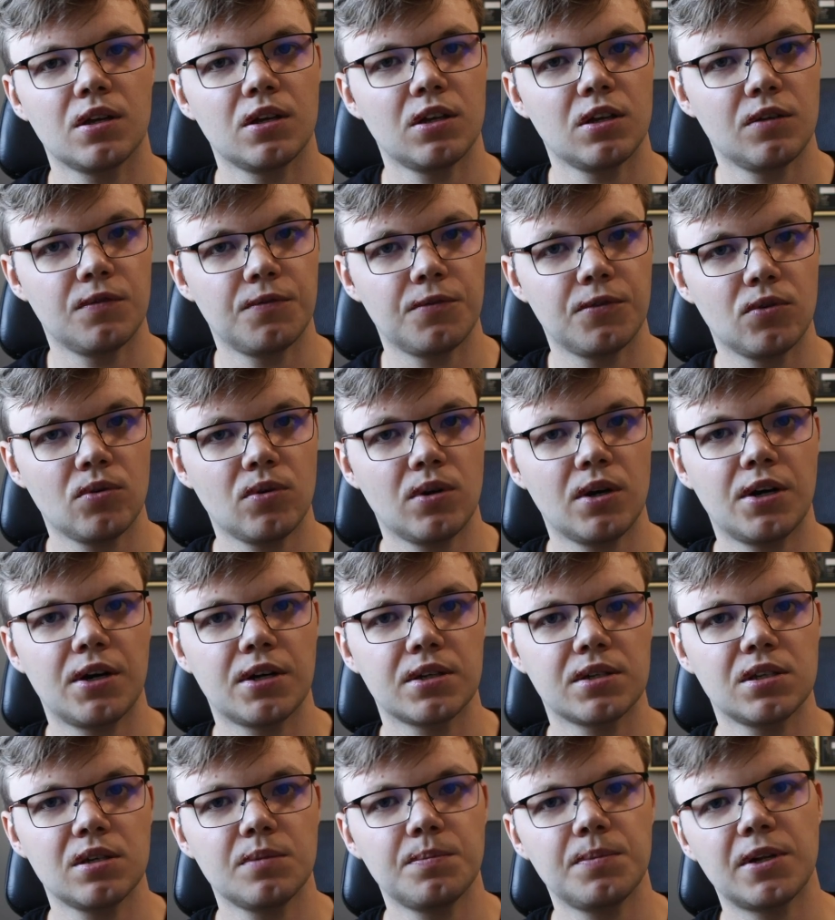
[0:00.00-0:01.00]
If you are a
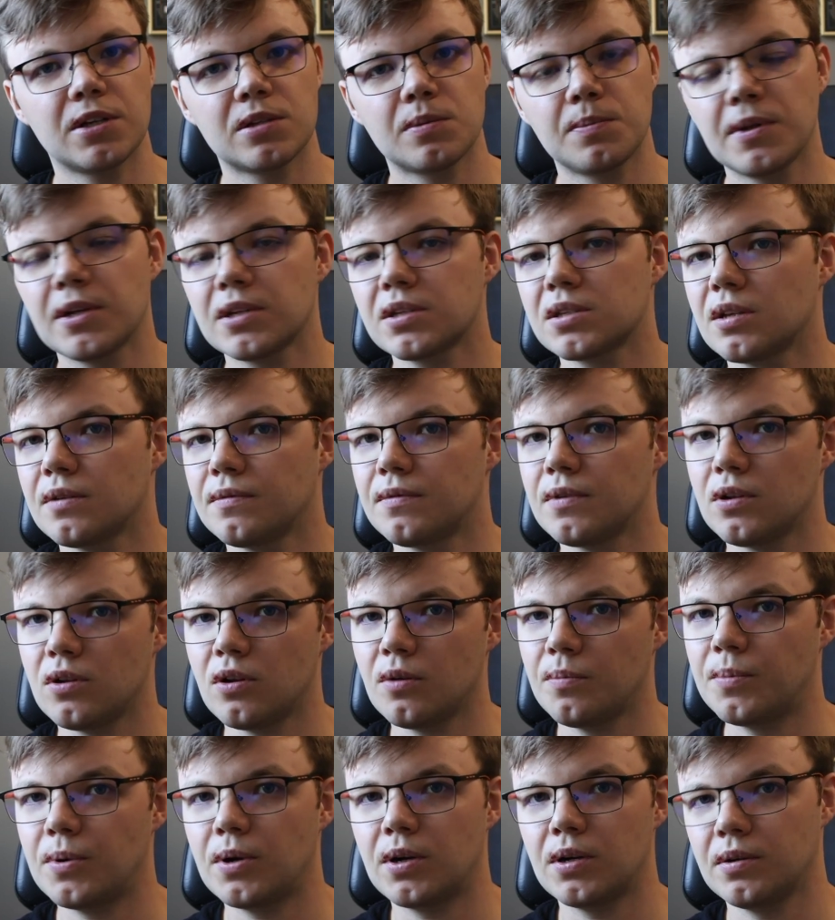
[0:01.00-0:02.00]
C++
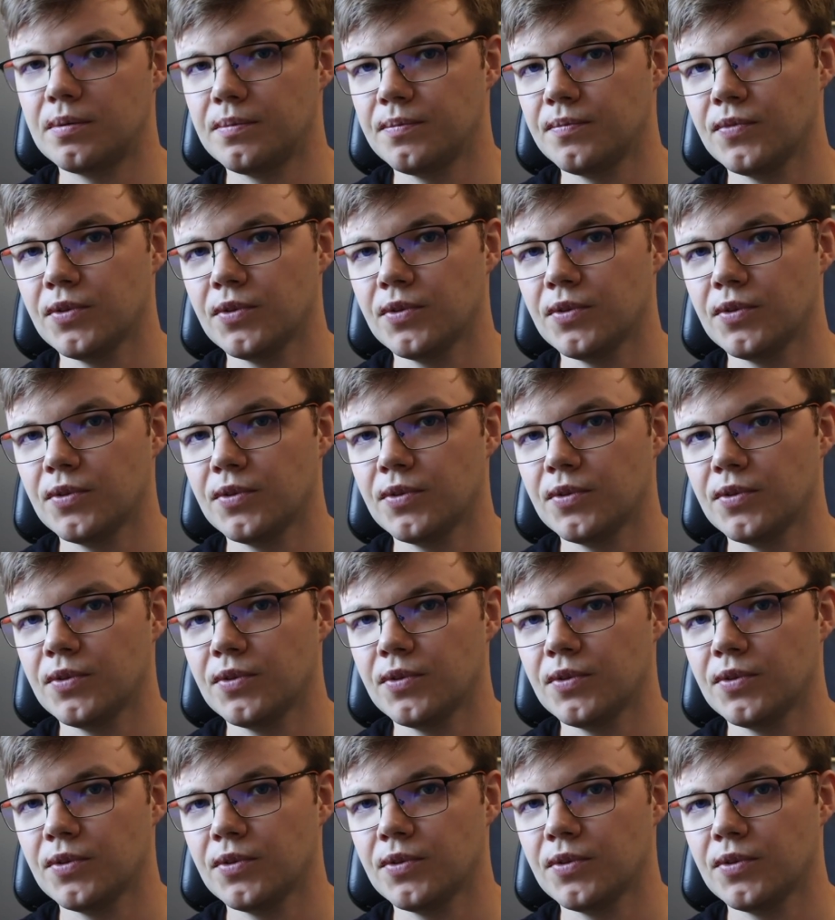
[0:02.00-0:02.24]
developer,